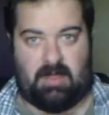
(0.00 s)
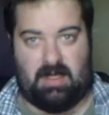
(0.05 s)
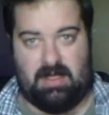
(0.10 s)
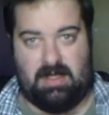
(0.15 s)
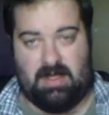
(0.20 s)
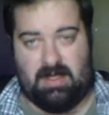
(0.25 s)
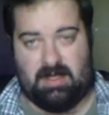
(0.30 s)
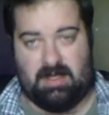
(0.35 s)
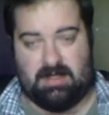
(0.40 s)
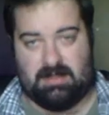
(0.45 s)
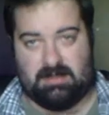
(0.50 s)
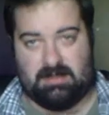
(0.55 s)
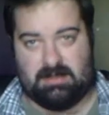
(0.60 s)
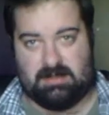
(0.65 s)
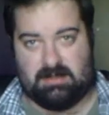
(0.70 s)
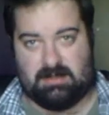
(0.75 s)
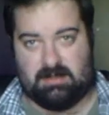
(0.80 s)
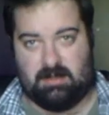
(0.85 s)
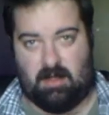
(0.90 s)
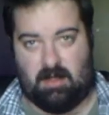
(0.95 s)

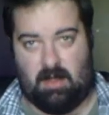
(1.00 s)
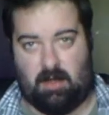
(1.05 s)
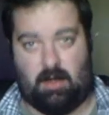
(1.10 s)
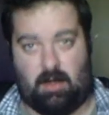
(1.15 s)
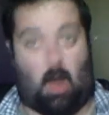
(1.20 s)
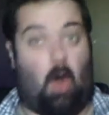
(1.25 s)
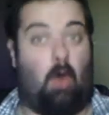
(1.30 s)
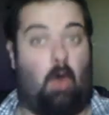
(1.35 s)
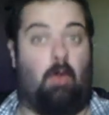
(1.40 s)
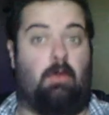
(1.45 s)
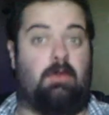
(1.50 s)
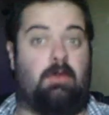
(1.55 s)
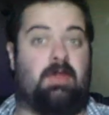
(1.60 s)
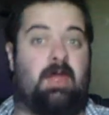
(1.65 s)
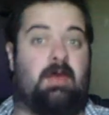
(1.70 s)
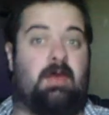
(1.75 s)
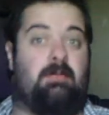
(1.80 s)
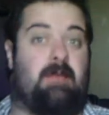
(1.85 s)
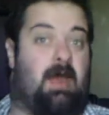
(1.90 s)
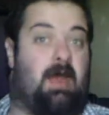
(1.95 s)
is an
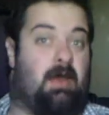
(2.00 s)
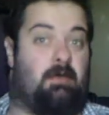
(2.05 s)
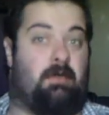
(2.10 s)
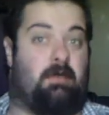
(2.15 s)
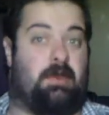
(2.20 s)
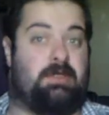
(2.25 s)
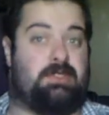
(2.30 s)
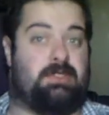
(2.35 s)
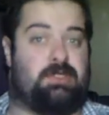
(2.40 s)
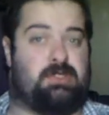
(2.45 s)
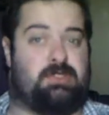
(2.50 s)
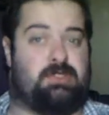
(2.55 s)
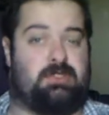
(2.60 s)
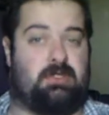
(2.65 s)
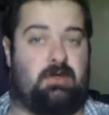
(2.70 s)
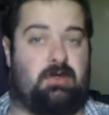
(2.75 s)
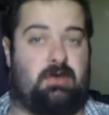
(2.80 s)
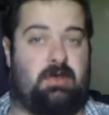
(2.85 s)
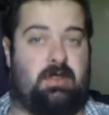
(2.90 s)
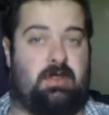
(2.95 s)
older Power Rangers
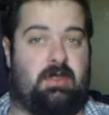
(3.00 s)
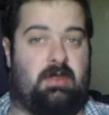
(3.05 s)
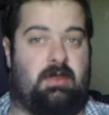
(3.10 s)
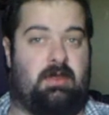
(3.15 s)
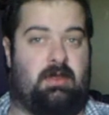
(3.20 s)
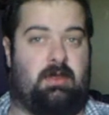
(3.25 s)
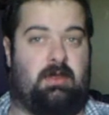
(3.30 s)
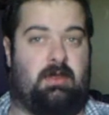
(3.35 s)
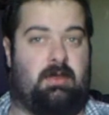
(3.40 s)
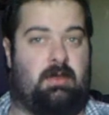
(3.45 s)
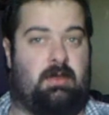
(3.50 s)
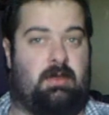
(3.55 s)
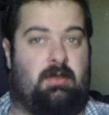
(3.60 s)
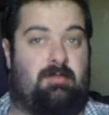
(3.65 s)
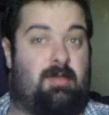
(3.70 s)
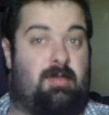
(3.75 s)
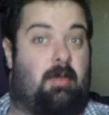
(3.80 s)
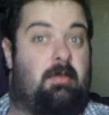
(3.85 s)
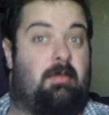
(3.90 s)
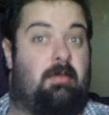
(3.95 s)
toy.
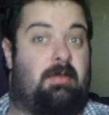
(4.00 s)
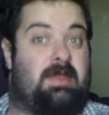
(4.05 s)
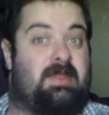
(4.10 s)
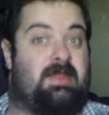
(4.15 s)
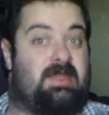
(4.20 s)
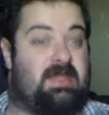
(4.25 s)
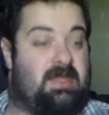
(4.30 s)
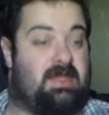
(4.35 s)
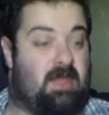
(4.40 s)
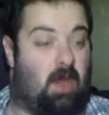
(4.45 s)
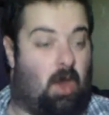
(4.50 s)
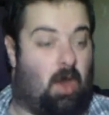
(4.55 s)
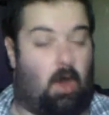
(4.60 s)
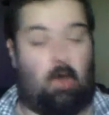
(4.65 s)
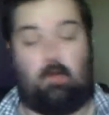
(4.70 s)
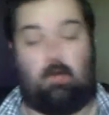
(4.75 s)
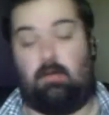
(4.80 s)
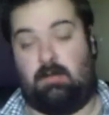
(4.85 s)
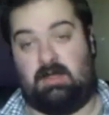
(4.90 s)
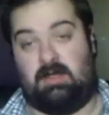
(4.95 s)
Probably the
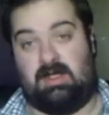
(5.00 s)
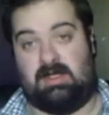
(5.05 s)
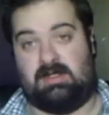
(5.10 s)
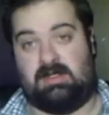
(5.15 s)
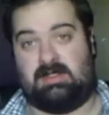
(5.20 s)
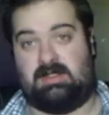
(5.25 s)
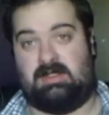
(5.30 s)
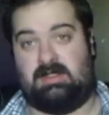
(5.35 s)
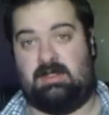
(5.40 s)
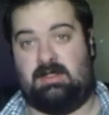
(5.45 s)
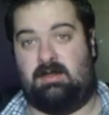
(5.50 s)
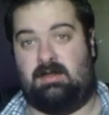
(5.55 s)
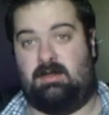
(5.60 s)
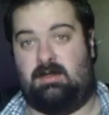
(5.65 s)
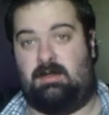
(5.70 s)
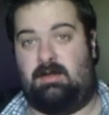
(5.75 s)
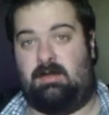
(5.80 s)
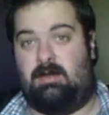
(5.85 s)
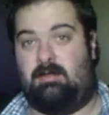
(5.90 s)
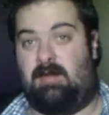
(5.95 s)
oldest
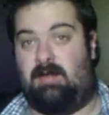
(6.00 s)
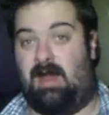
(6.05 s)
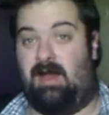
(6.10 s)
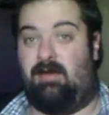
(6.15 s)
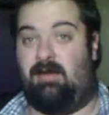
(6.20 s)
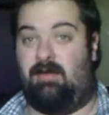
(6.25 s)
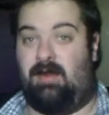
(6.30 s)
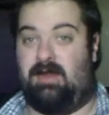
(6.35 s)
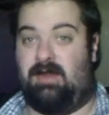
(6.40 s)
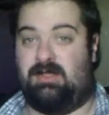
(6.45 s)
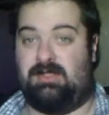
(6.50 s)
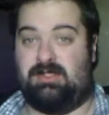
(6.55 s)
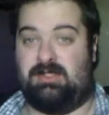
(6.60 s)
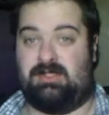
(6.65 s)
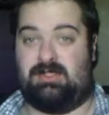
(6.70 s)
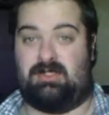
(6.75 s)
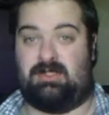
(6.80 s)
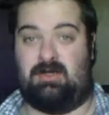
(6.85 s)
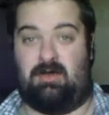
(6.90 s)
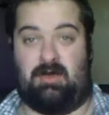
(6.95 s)
Power
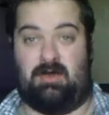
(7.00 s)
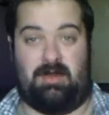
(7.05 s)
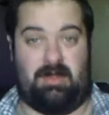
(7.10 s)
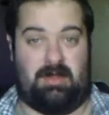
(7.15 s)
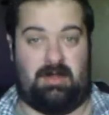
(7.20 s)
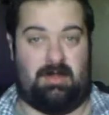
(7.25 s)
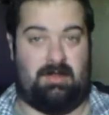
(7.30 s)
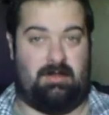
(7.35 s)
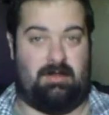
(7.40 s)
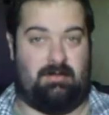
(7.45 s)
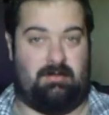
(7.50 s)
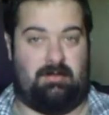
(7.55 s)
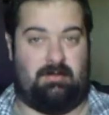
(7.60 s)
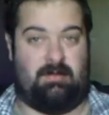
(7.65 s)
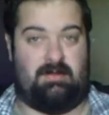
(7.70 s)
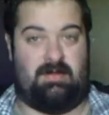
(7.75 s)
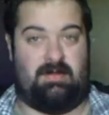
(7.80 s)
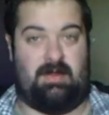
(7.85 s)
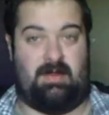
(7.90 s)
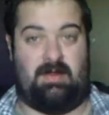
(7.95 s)
Rangers toy
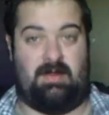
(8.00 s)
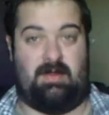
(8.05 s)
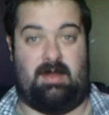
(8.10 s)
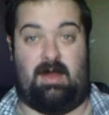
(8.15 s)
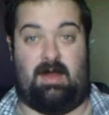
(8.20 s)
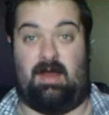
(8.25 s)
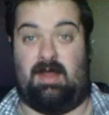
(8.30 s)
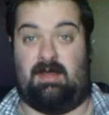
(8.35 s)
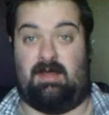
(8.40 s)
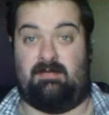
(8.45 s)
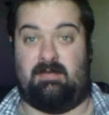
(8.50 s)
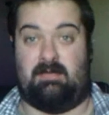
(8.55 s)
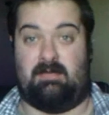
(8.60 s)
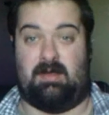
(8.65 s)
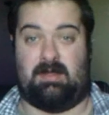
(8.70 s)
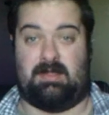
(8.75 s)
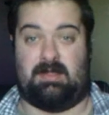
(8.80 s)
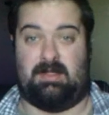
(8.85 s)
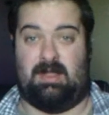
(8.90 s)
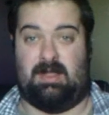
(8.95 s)
that I have in
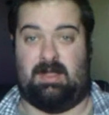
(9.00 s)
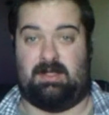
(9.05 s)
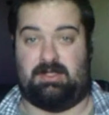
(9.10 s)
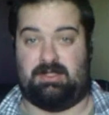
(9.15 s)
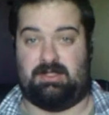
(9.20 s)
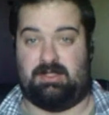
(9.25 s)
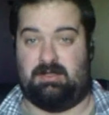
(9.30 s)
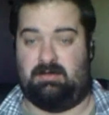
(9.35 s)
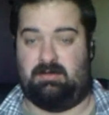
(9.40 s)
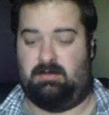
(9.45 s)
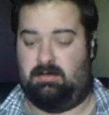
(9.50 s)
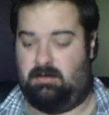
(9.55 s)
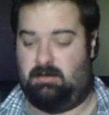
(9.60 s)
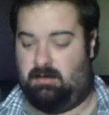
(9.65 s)
my collection.